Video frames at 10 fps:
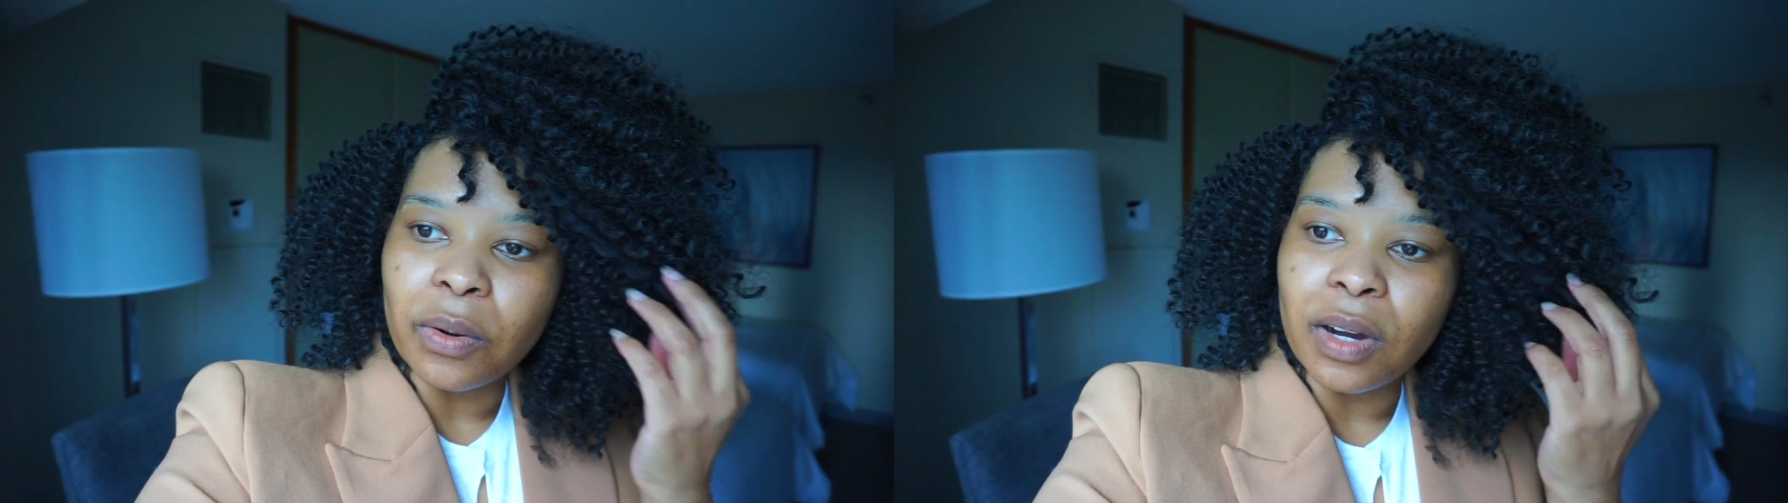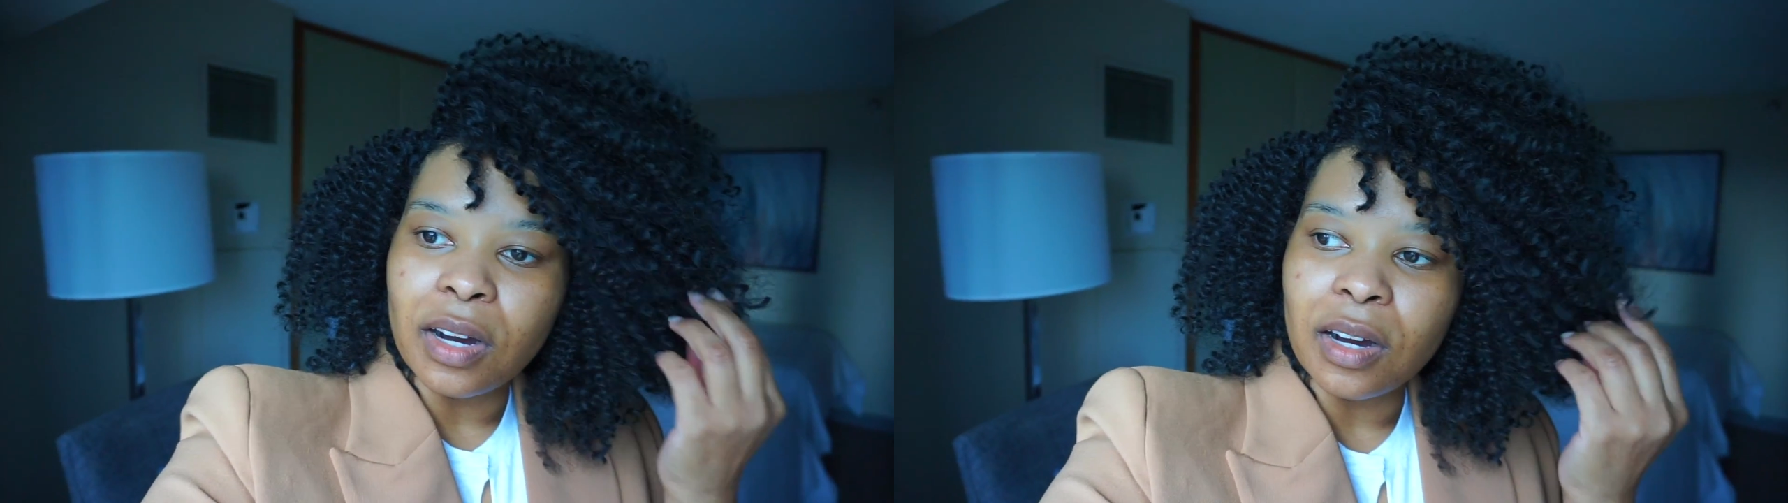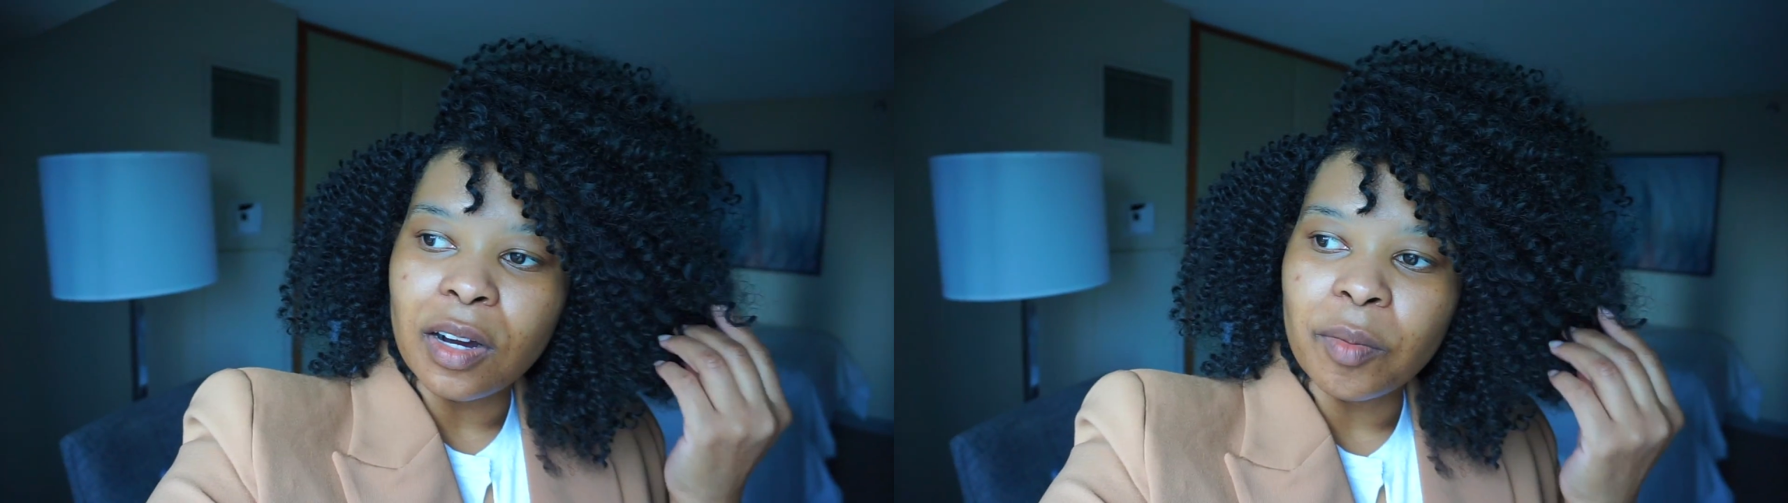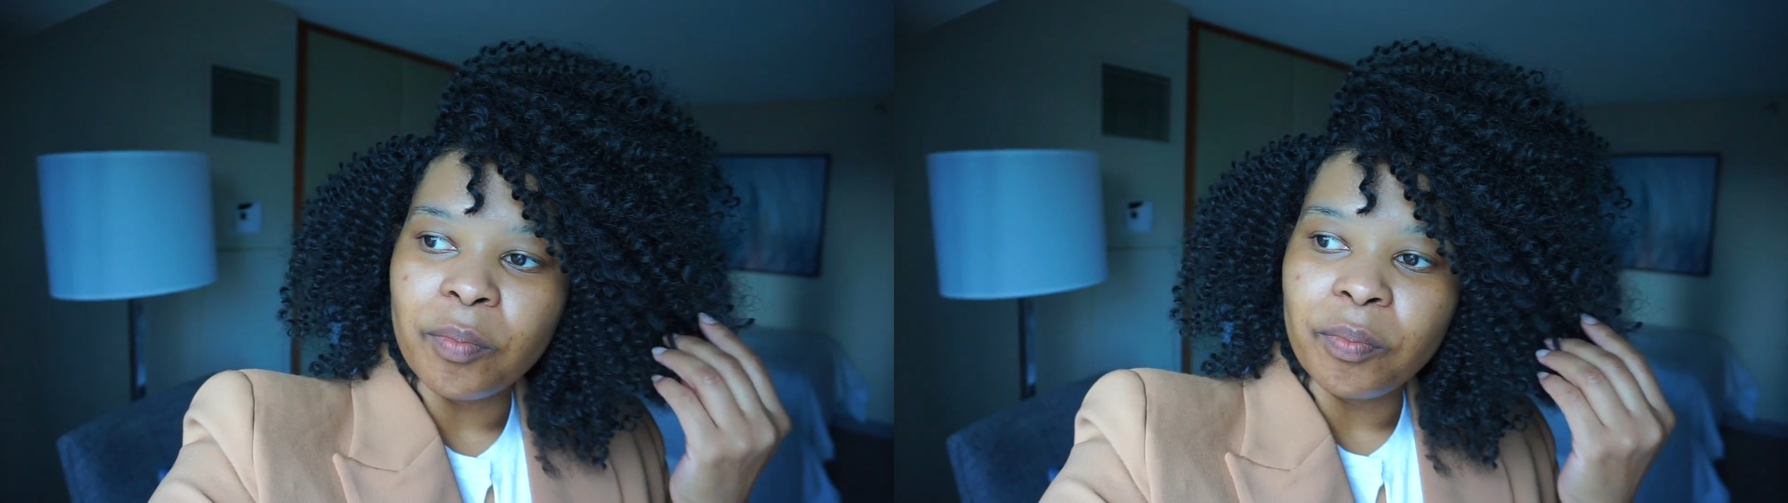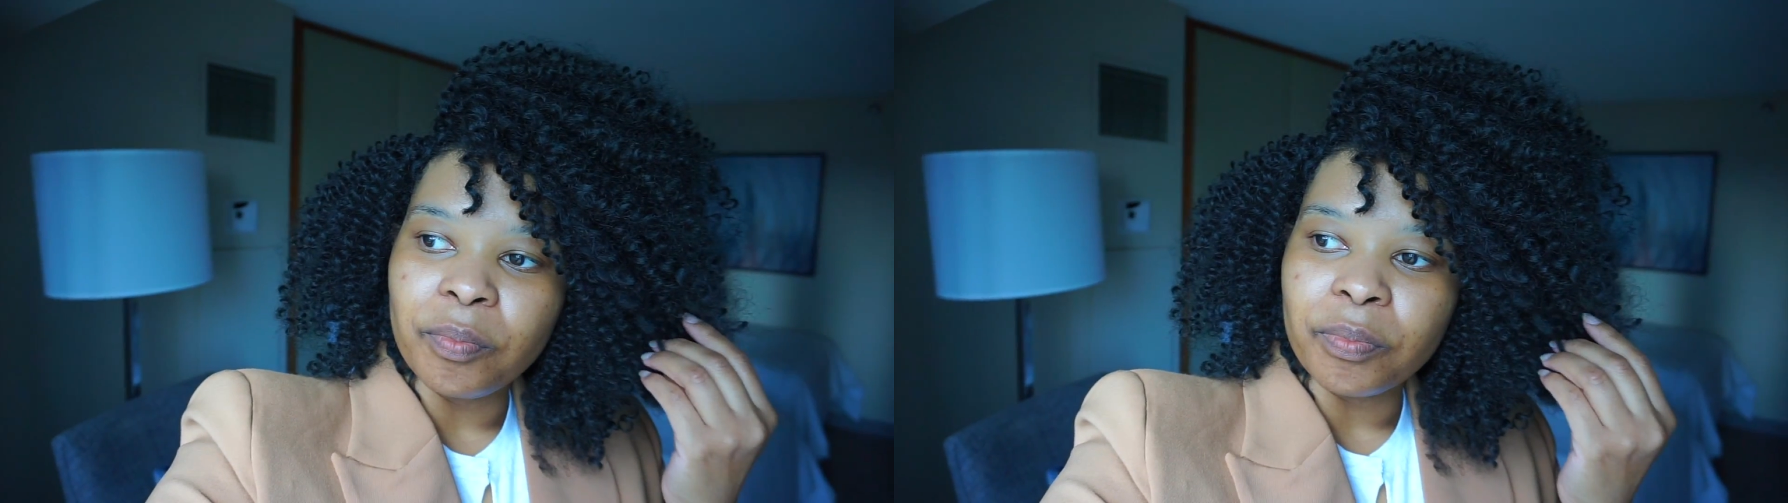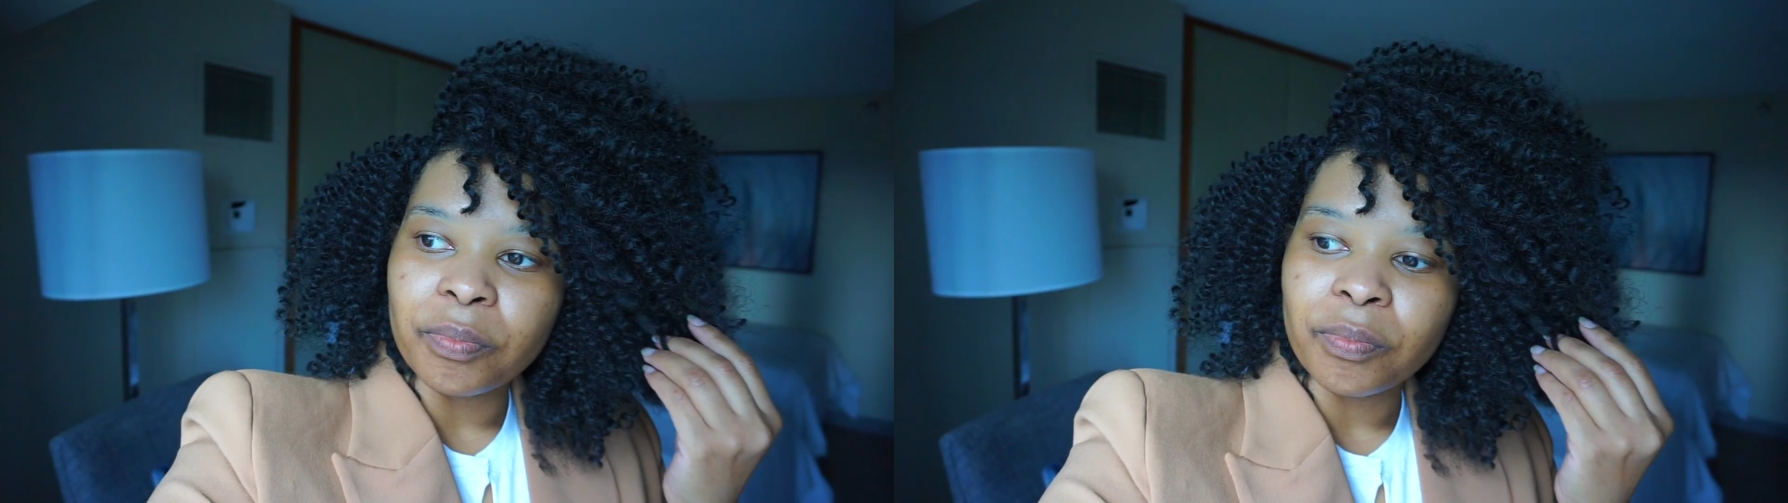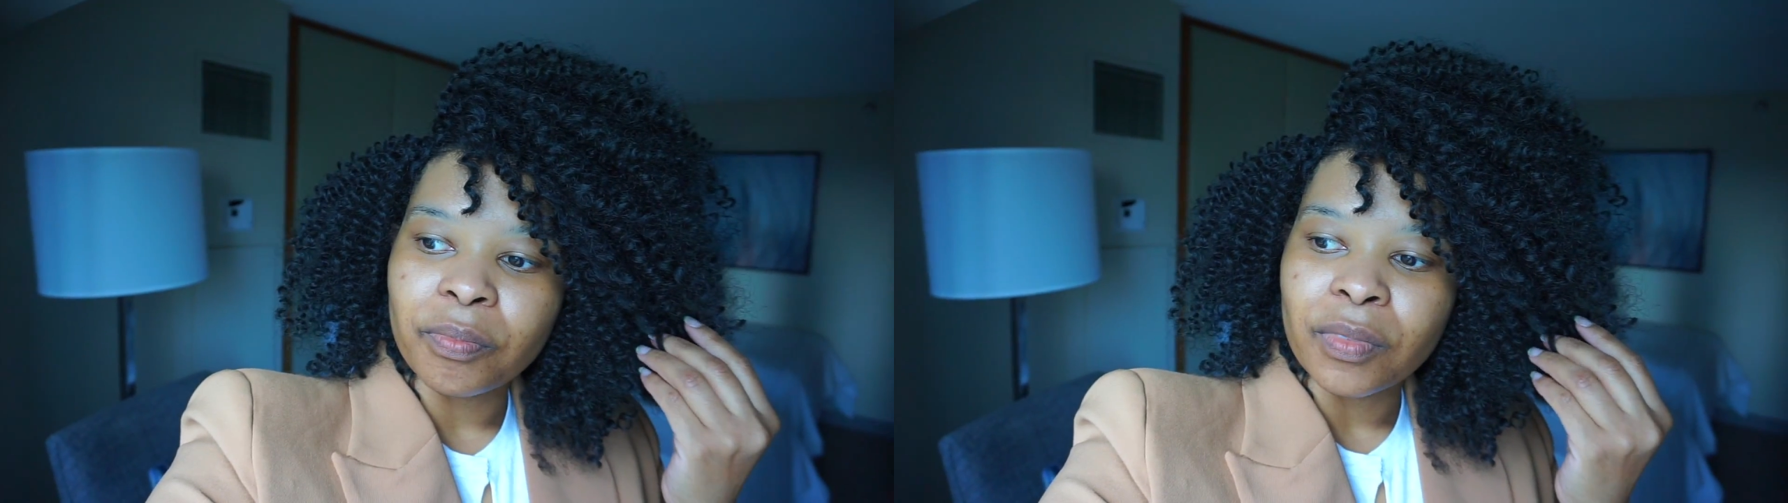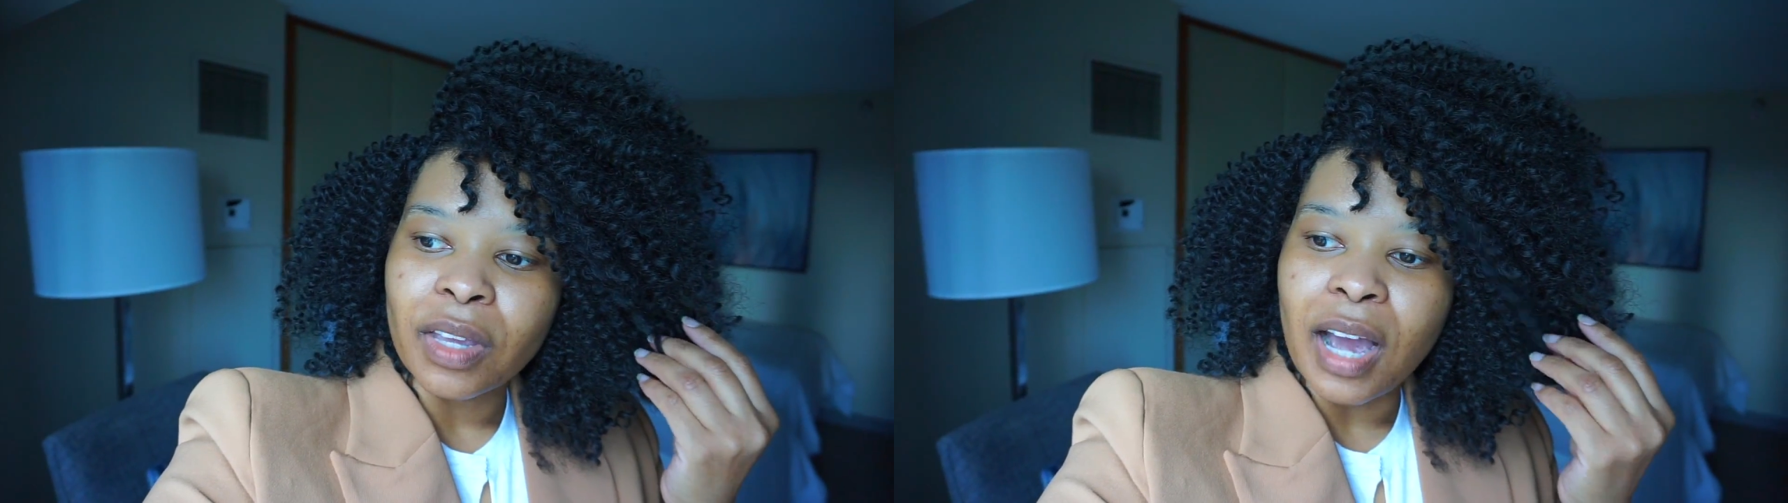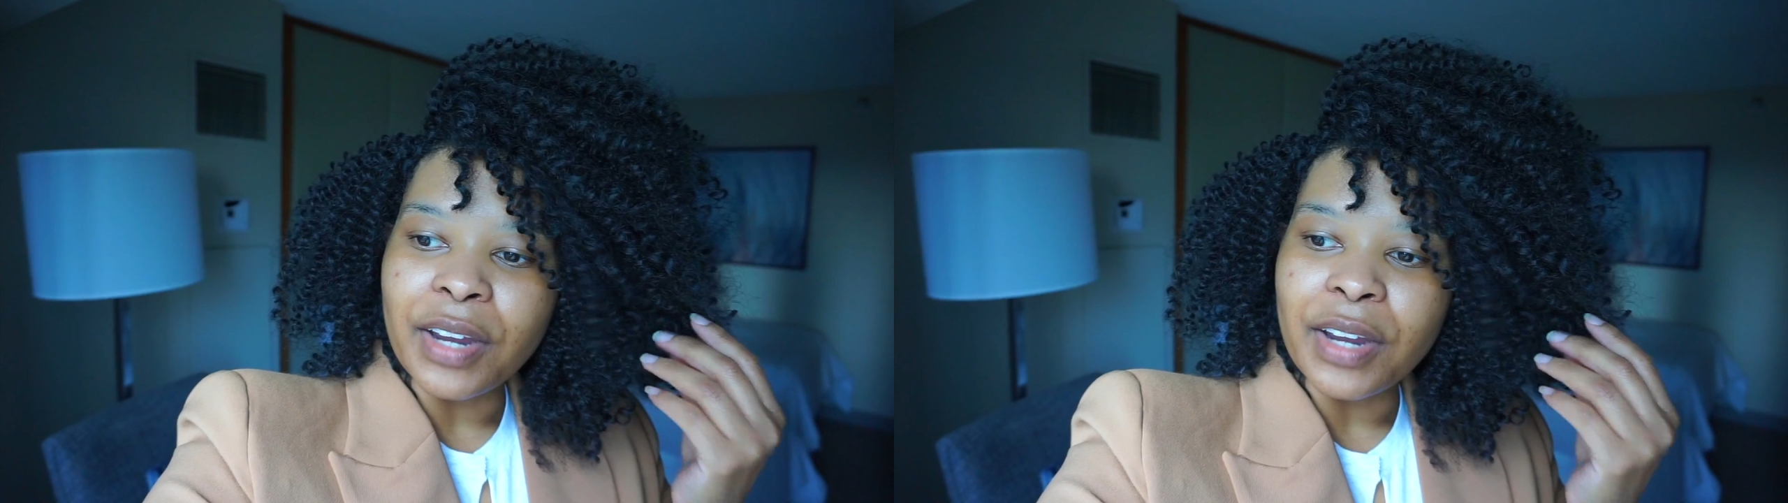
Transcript: I